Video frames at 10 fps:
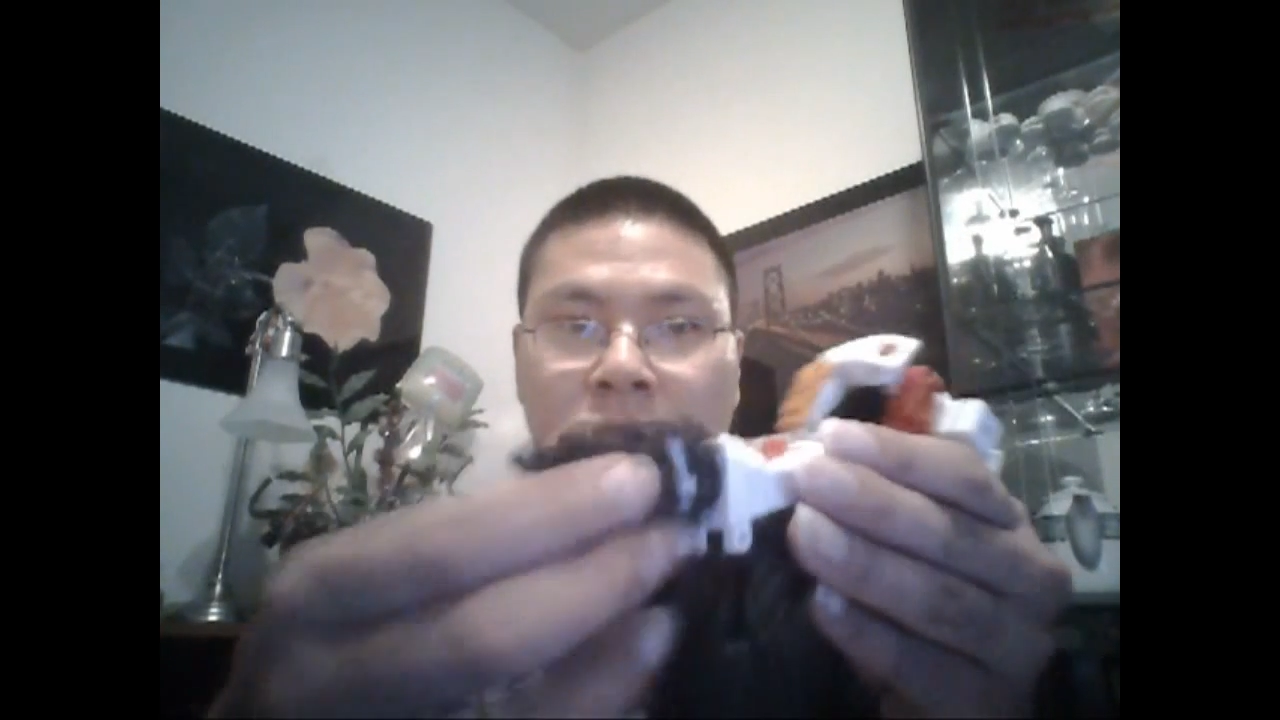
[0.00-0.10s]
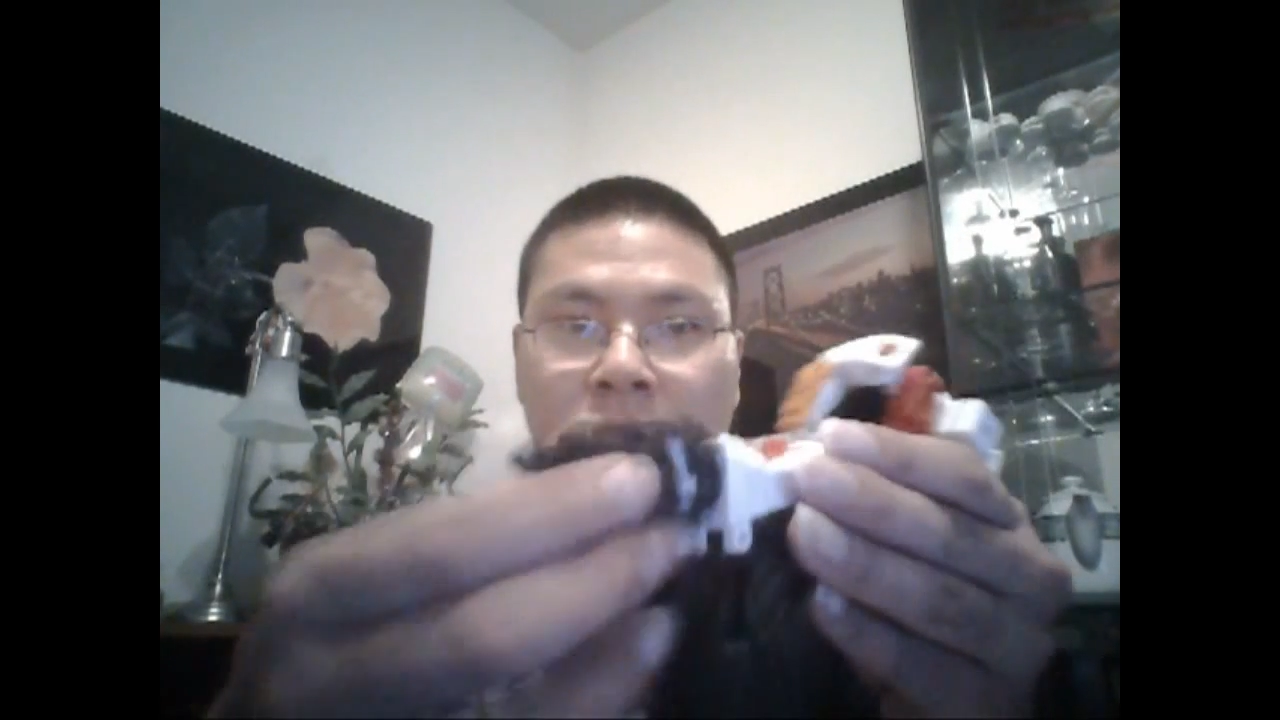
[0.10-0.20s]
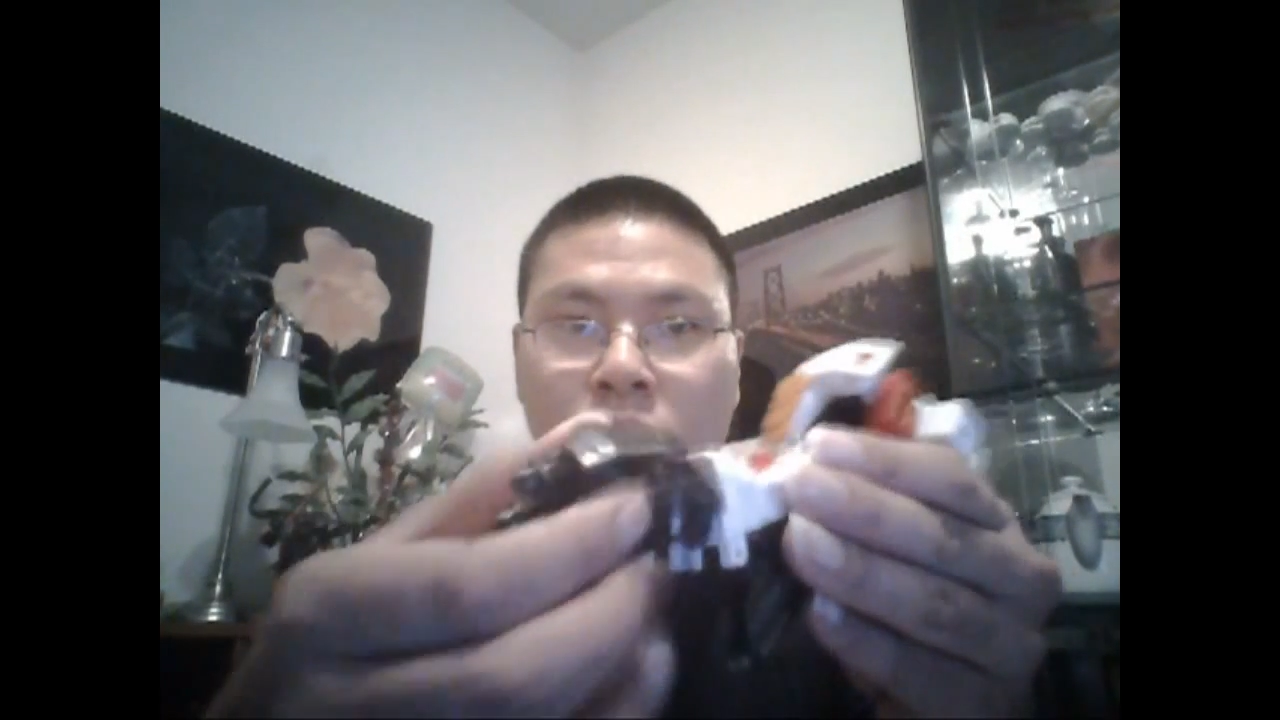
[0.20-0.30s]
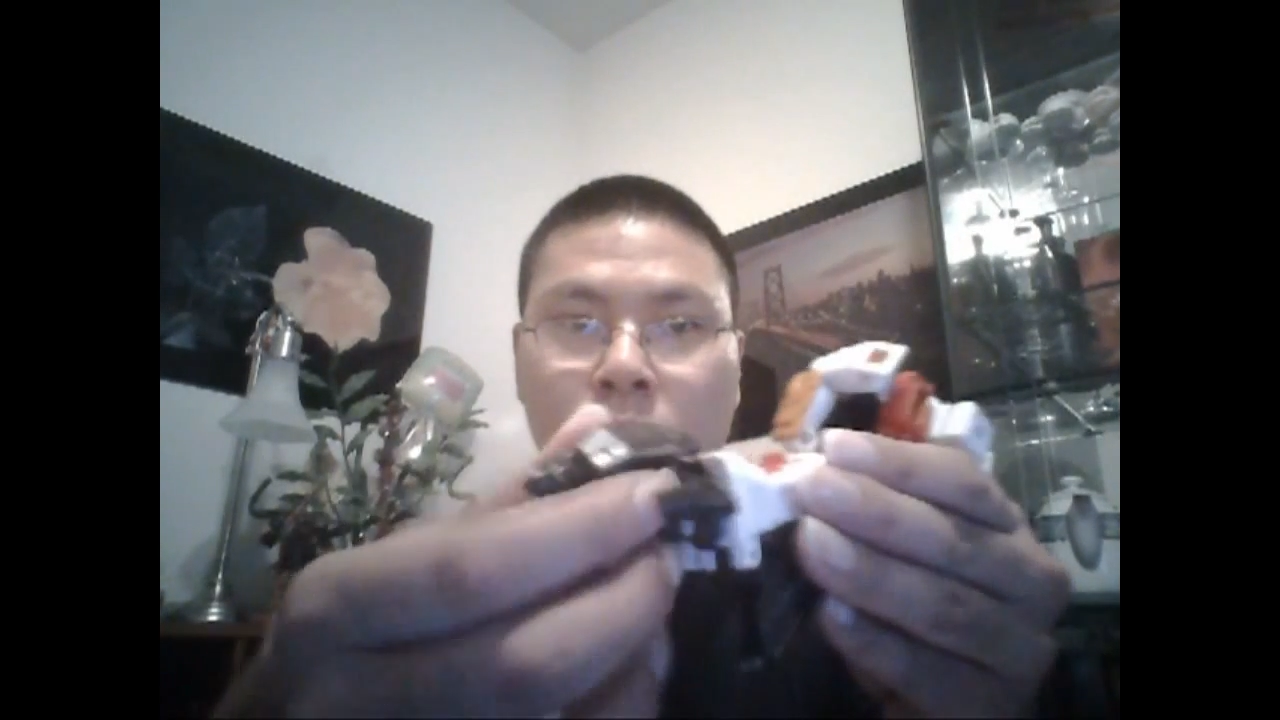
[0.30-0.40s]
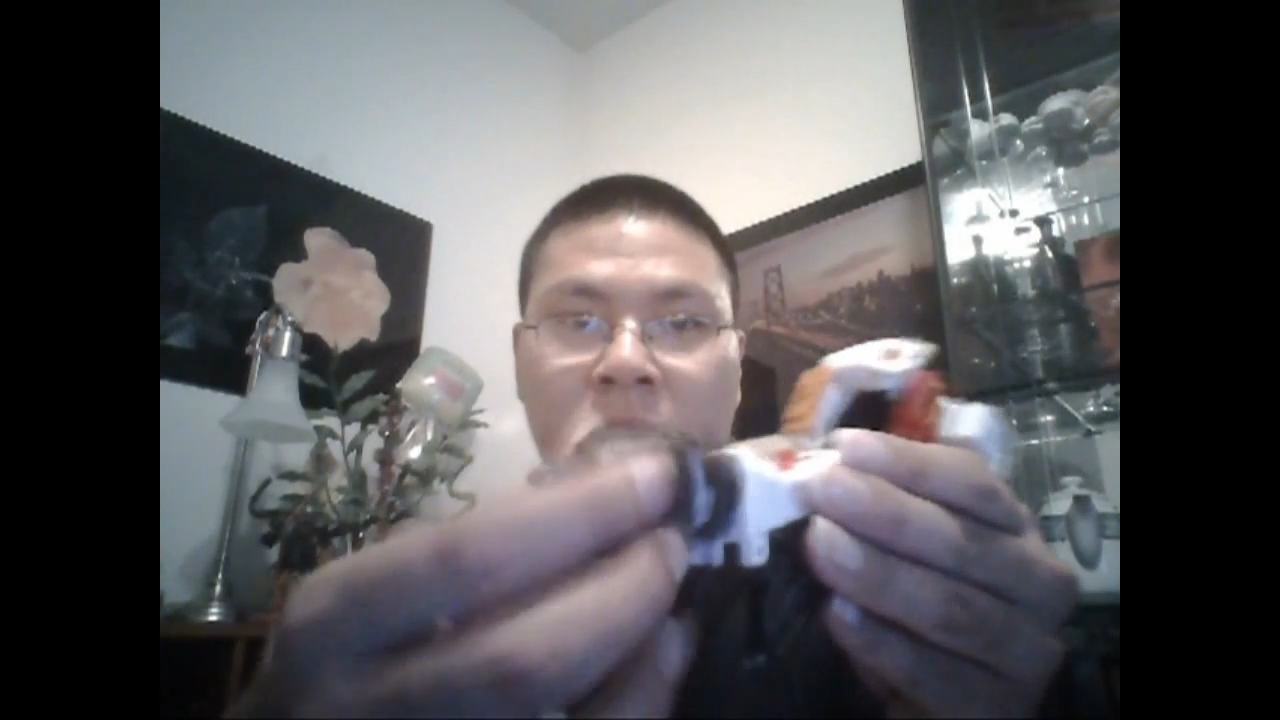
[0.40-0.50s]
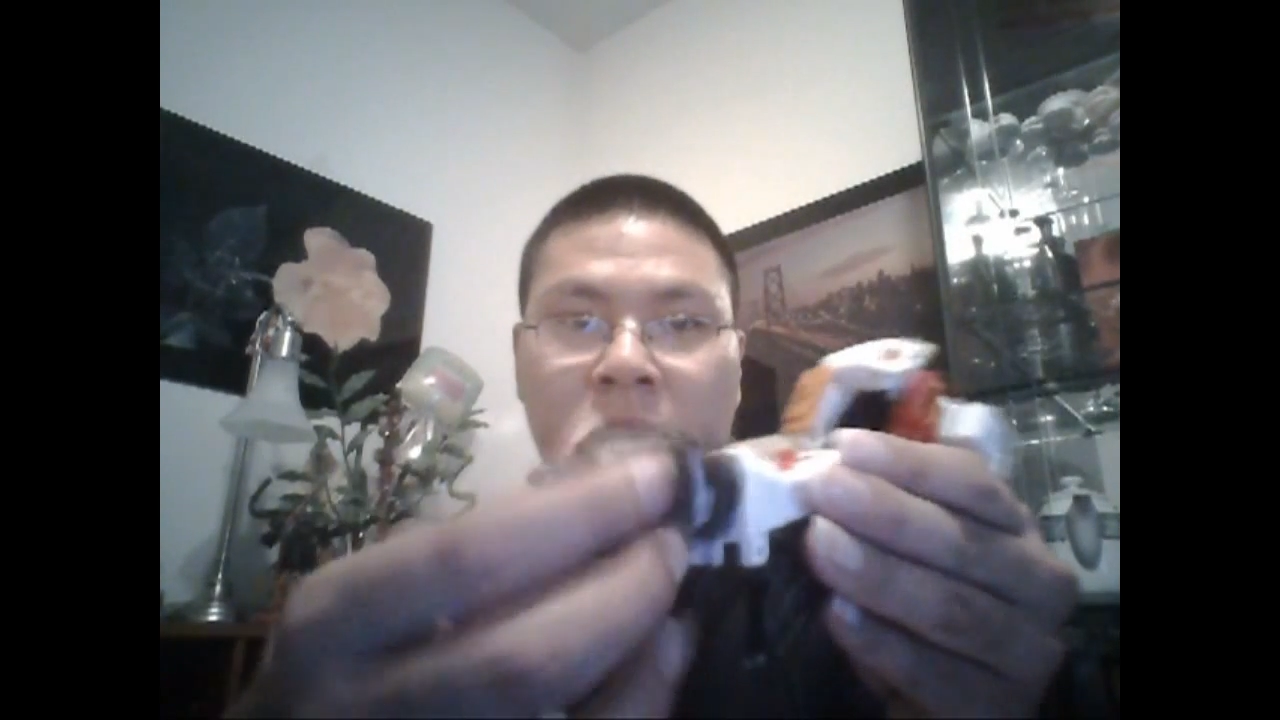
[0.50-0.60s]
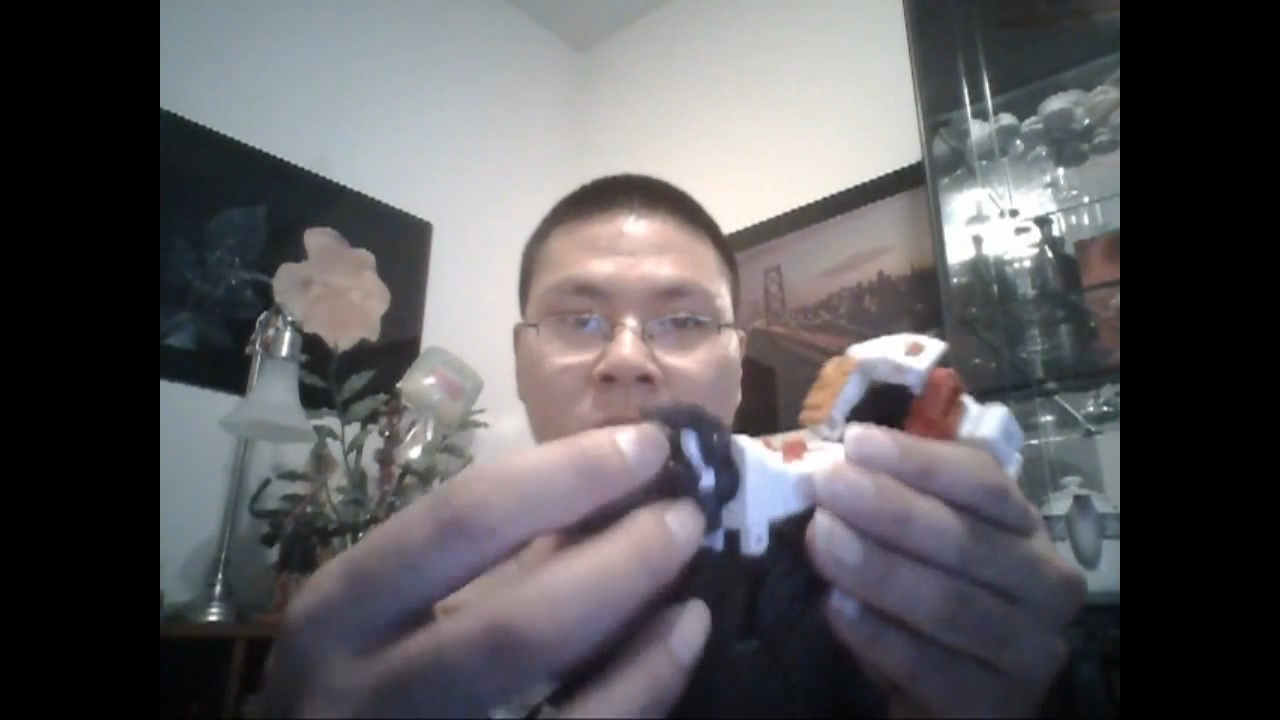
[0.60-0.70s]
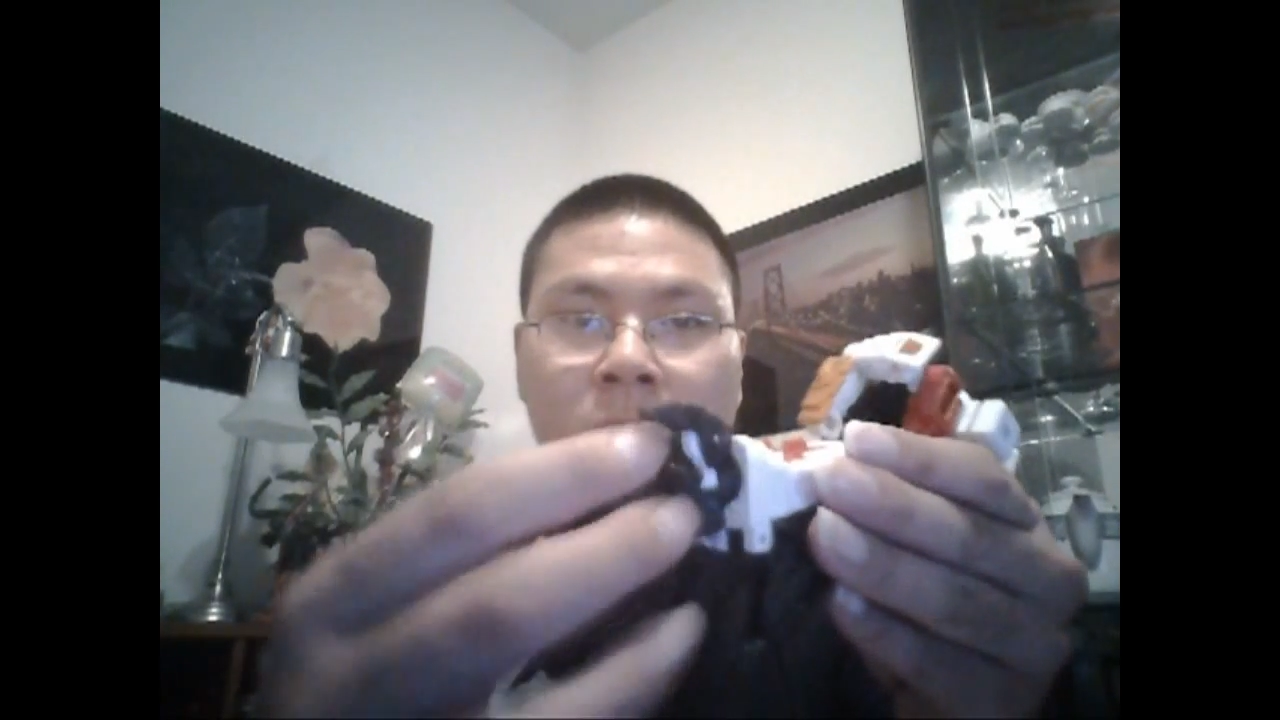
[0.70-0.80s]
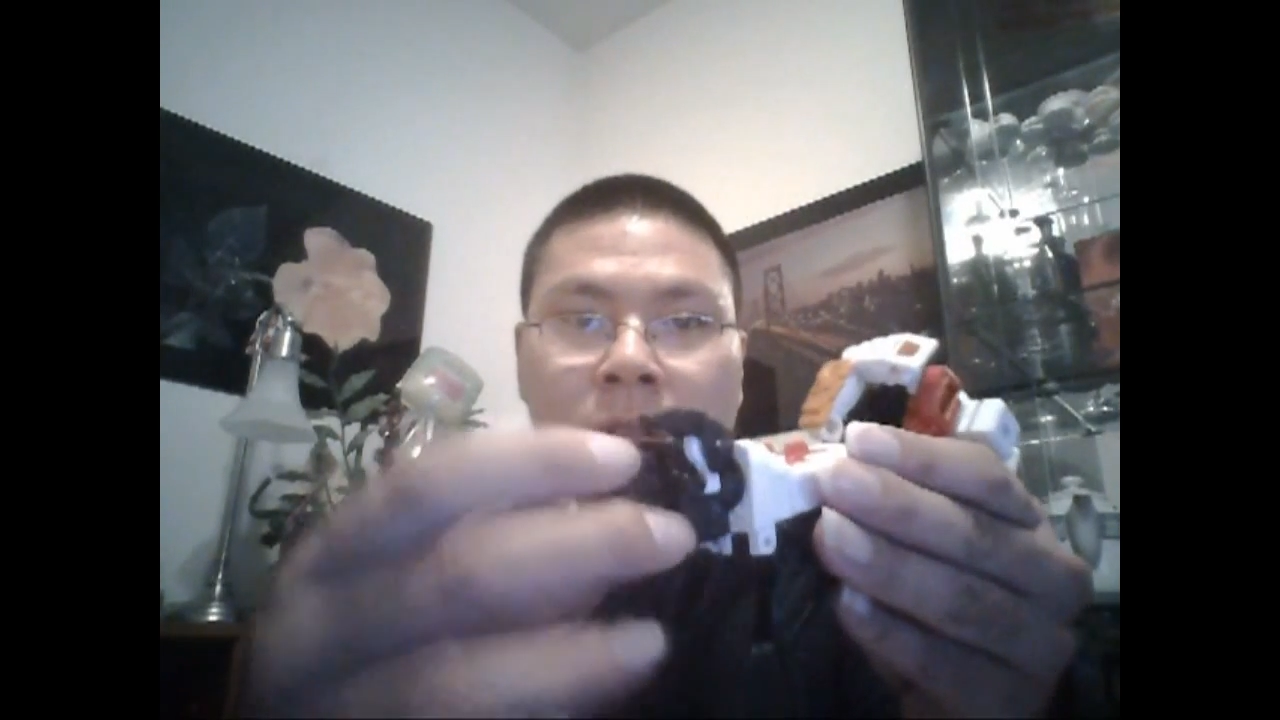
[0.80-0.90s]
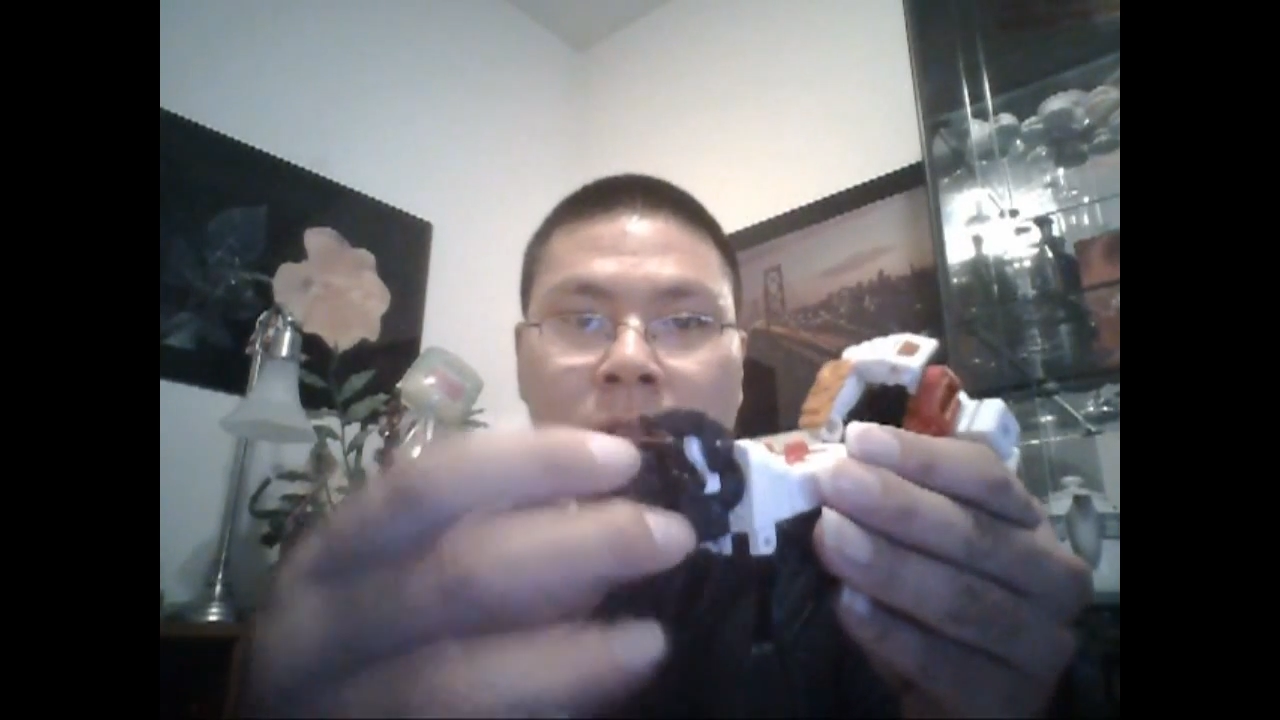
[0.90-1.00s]

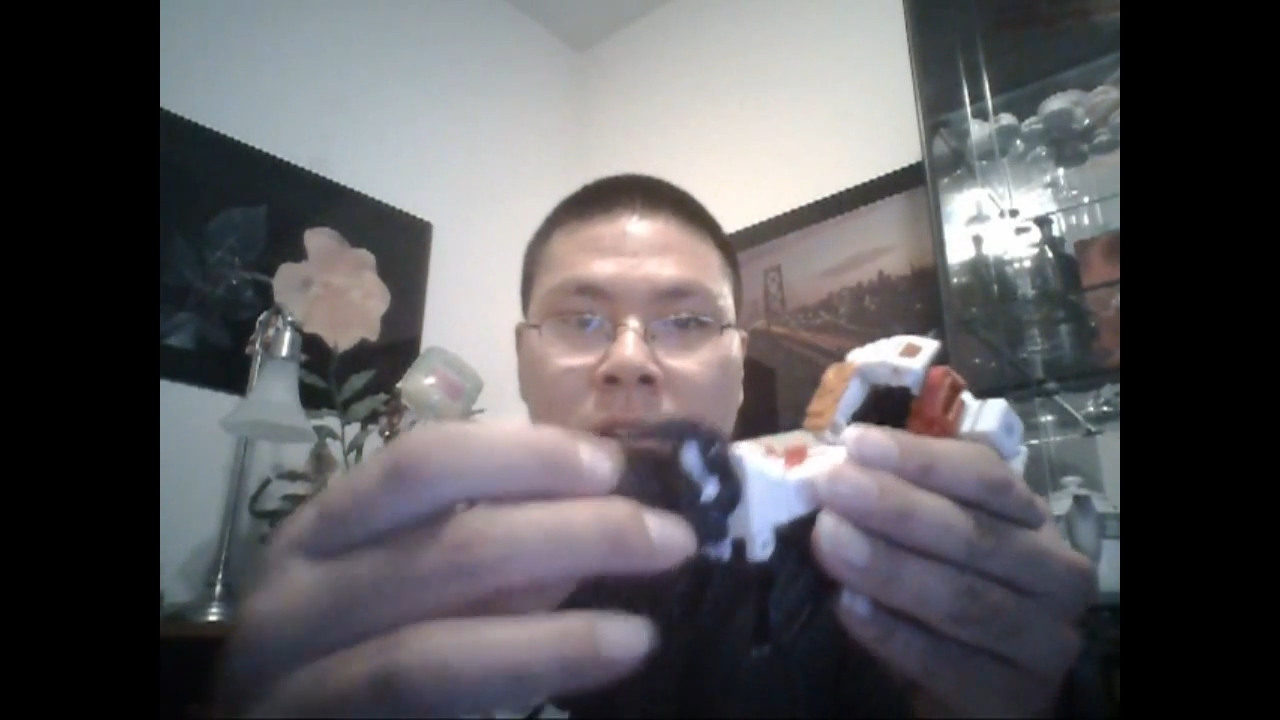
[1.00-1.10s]
swivel.